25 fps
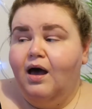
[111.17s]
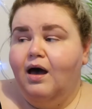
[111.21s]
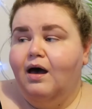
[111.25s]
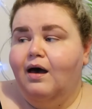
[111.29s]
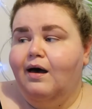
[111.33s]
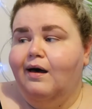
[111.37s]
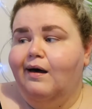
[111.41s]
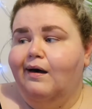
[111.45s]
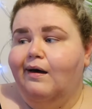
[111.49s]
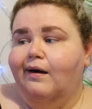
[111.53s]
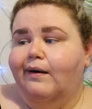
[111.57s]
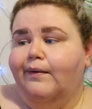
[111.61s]

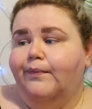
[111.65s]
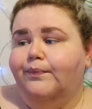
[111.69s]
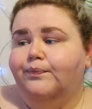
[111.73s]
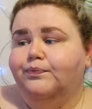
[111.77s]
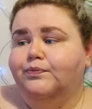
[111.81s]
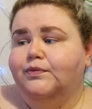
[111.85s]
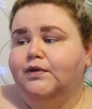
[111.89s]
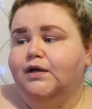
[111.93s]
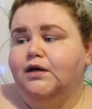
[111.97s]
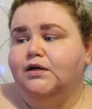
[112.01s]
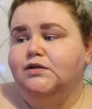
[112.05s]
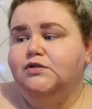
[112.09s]

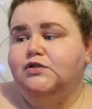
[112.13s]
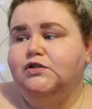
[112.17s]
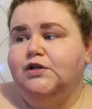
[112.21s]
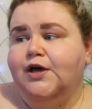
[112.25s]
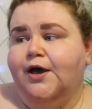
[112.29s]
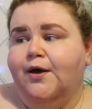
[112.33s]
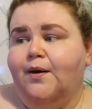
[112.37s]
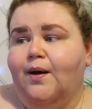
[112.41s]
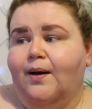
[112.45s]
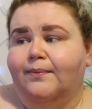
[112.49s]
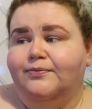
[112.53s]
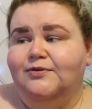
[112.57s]
So
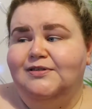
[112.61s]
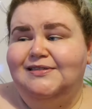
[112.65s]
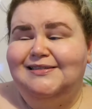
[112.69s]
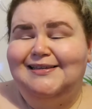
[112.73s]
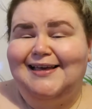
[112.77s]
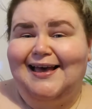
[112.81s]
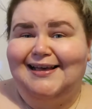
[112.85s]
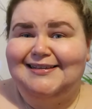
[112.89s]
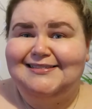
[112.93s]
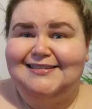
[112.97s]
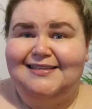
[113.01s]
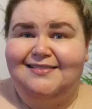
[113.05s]
I'm just
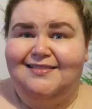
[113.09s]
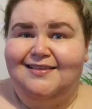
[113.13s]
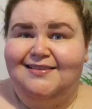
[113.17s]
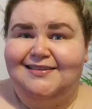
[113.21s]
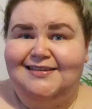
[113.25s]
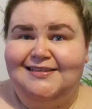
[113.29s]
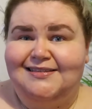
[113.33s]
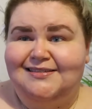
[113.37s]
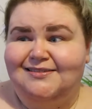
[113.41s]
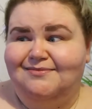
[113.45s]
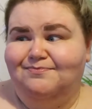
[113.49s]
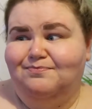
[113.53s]
guessing that
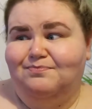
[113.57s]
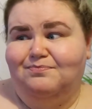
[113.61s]
this,